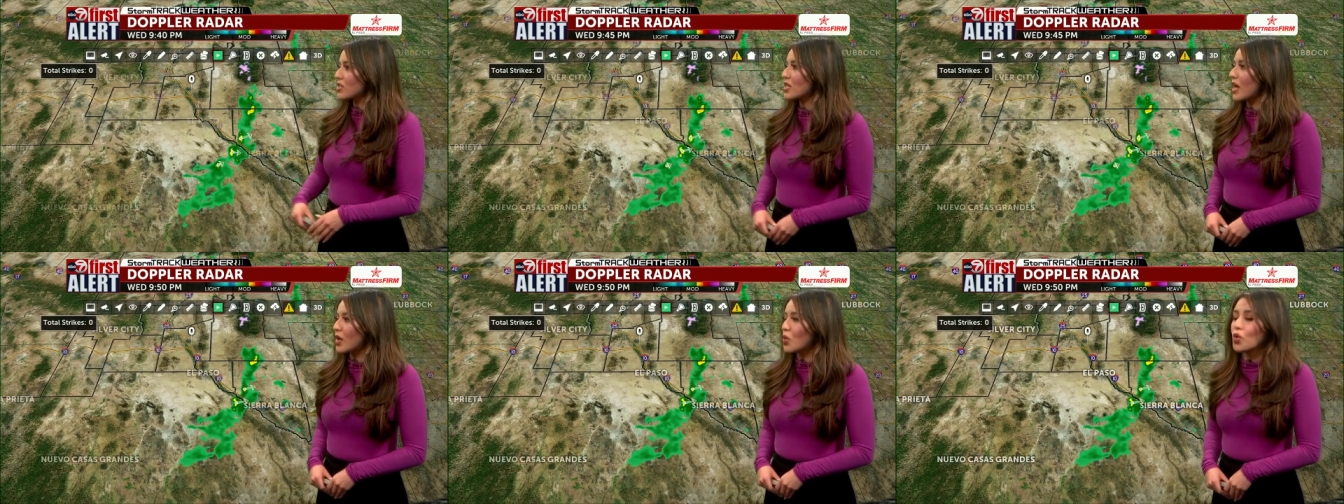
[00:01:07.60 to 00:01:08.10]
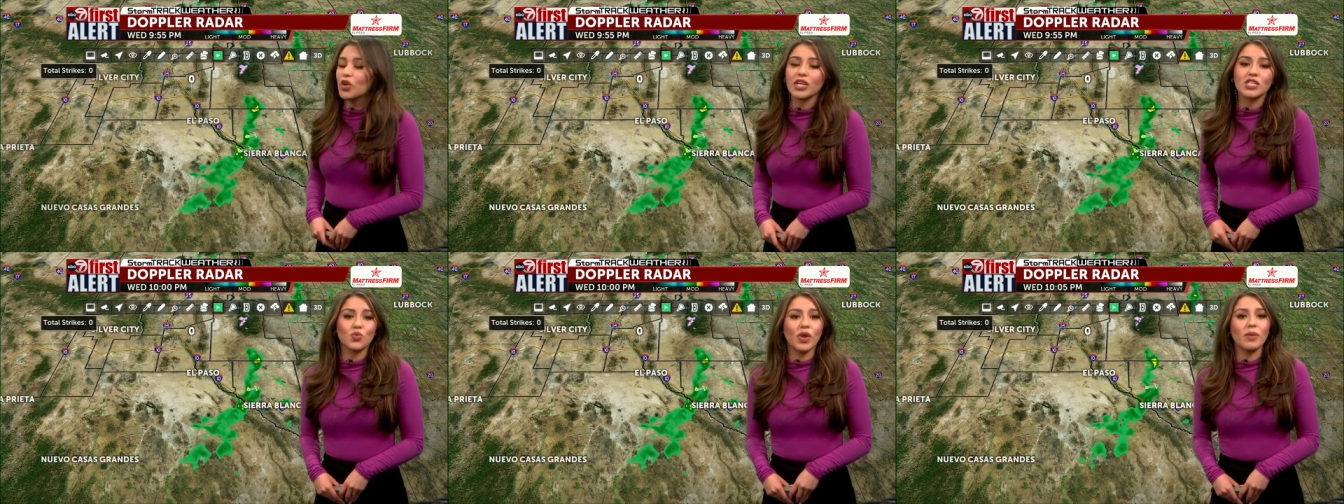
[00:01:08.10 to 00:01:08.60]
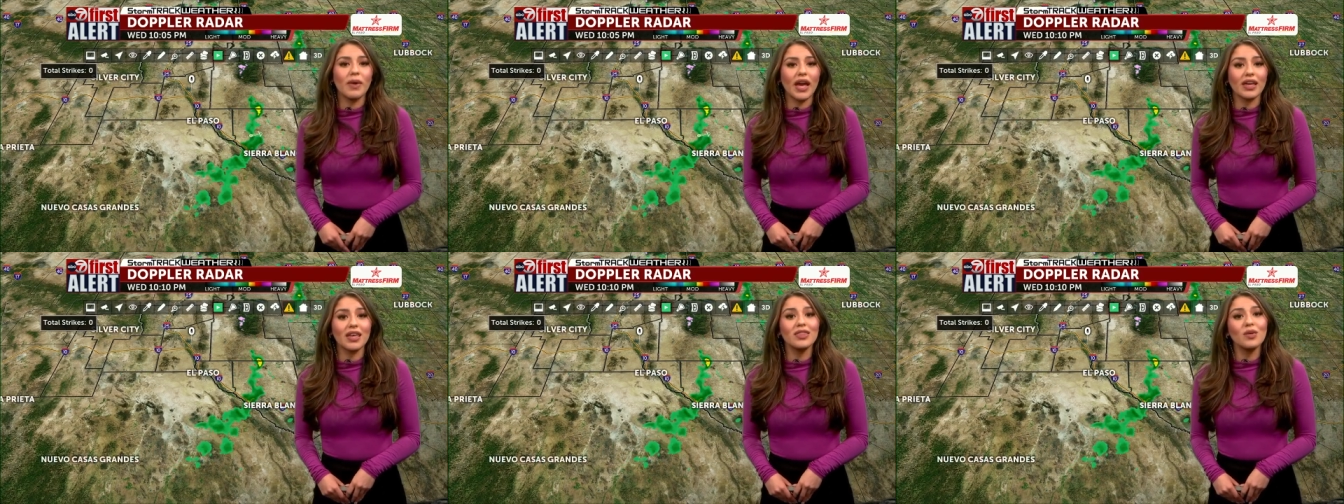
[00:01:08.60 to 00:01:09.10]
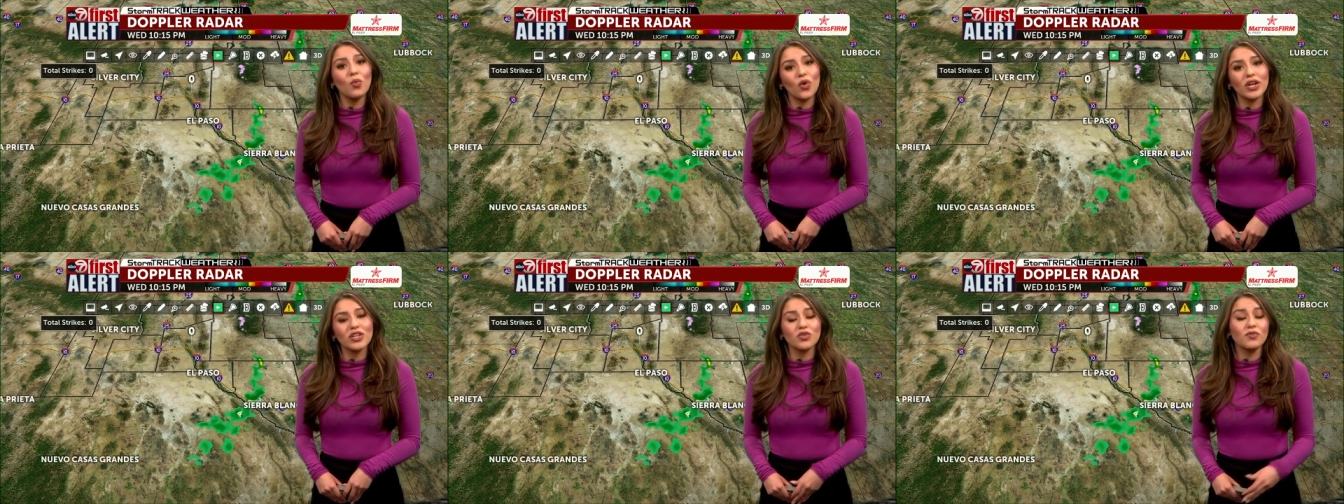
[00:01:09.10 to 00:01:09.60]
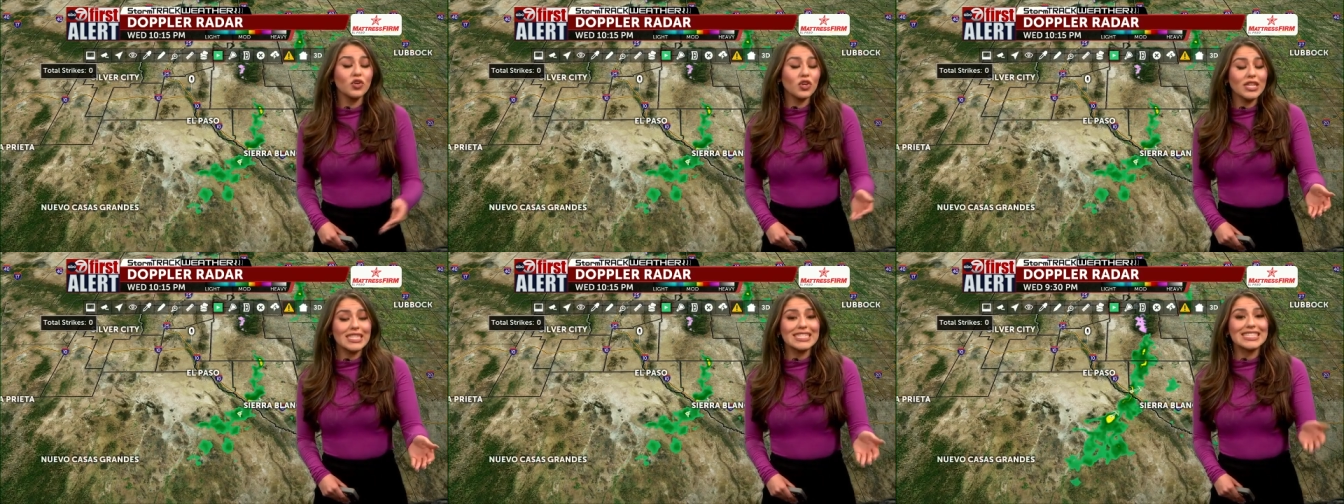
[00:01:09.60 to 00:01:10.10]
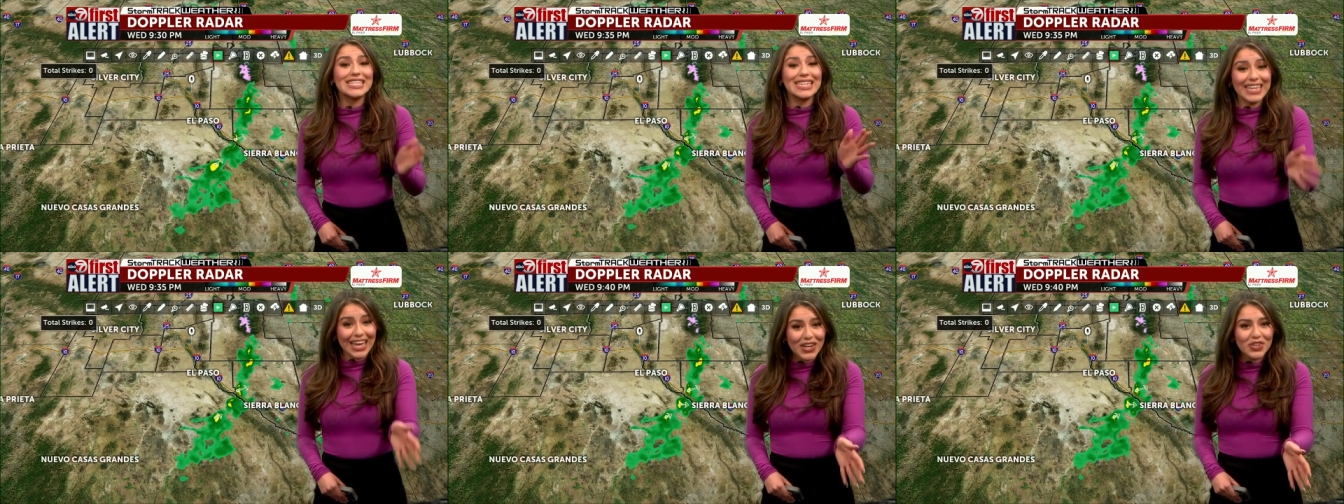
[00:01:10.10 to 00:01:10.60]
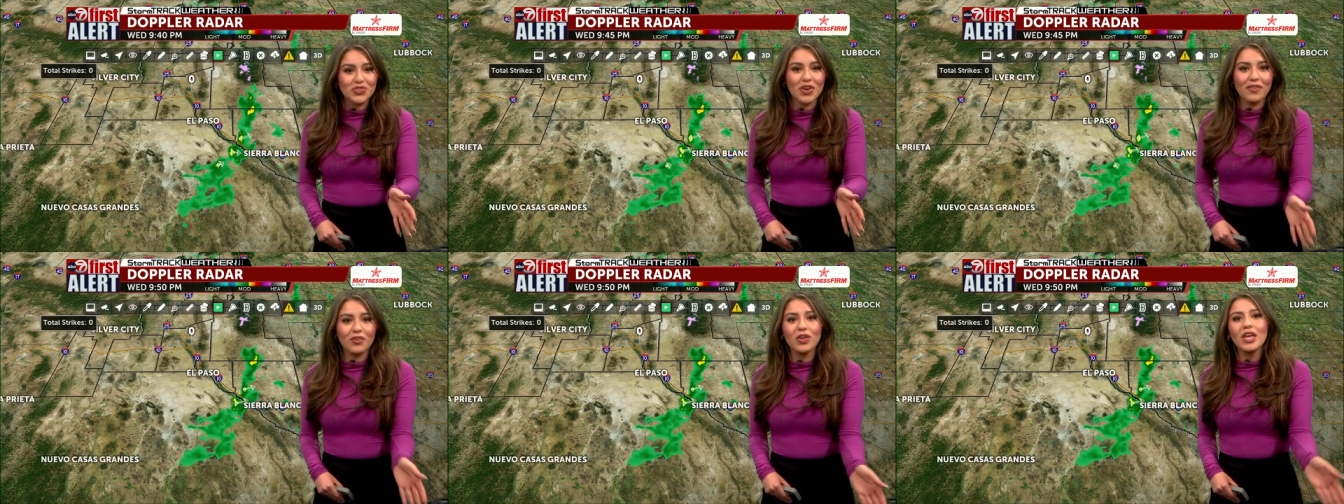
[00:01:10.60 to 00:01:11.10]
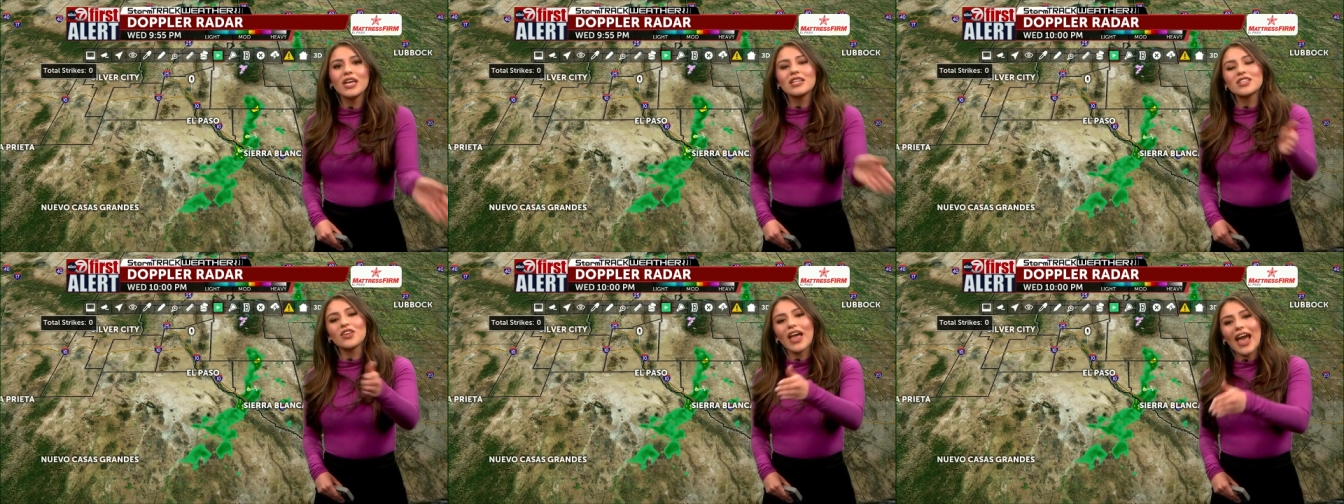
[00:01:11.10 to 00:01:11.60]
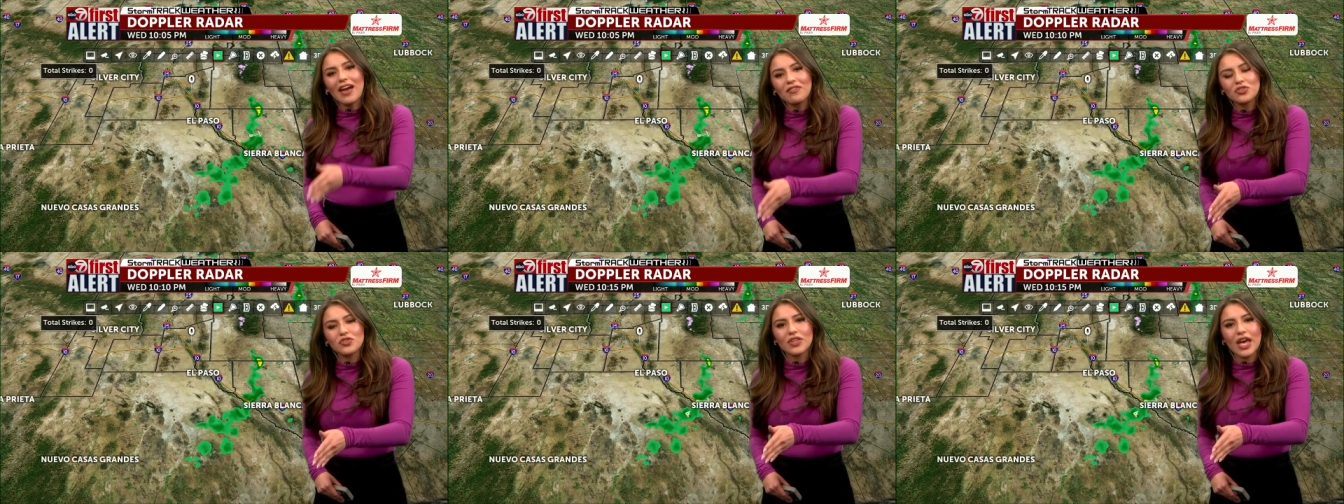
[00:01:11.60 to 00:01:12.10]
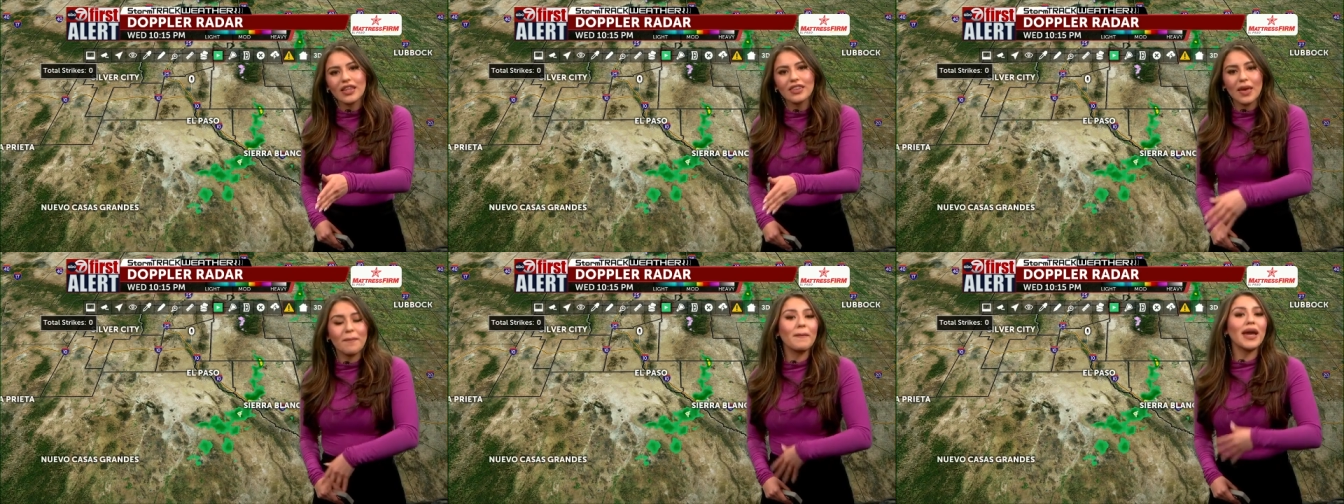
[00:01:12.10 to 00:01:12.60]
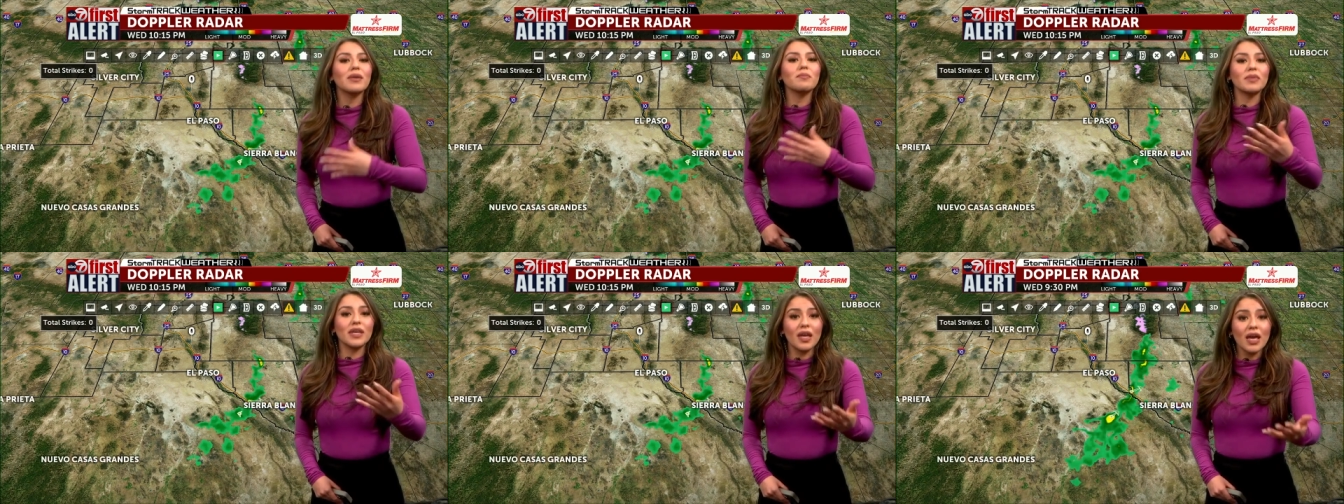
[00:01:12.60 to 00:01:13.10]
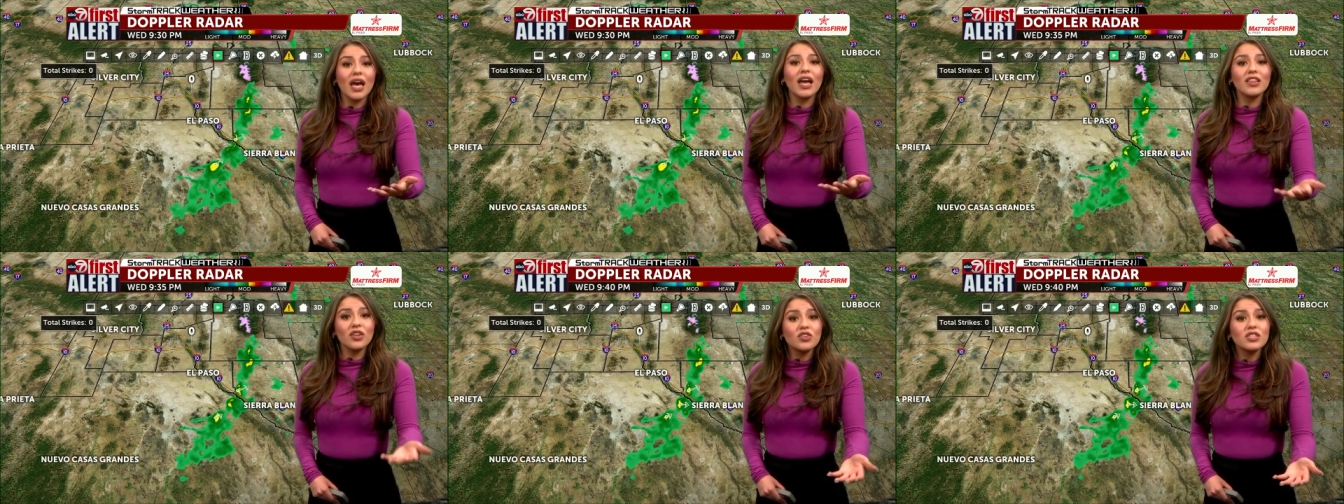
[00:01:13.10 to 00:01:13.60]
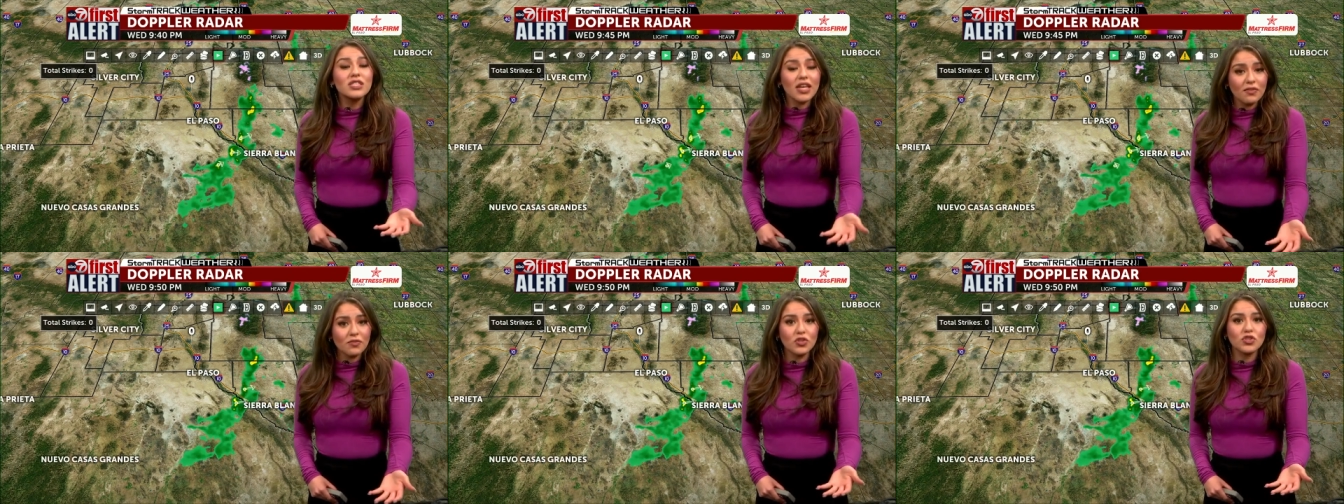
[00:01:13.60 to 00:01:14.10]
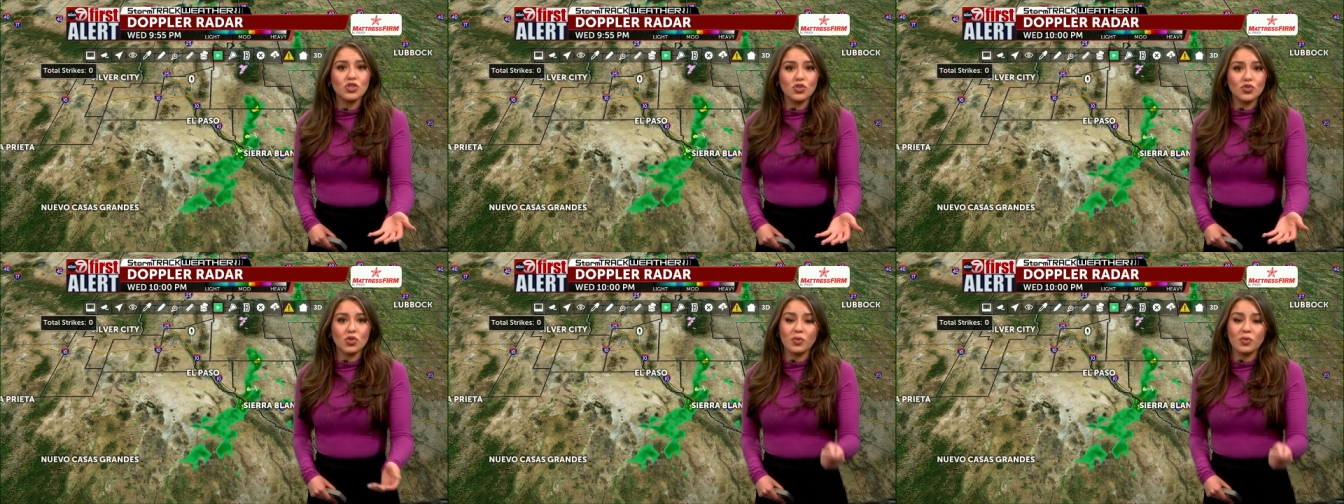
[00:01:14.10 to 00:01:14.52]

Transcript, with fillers: to kind of work its way back in the morning. So if you could not delay your travel till after that, that might be a little safer to do so.